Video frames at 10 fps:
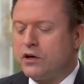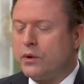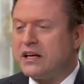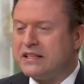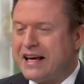
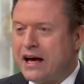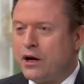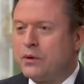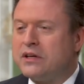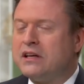going
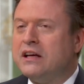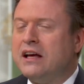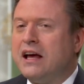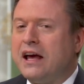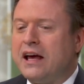down,
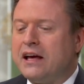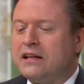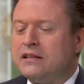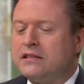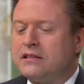
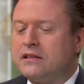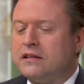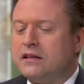and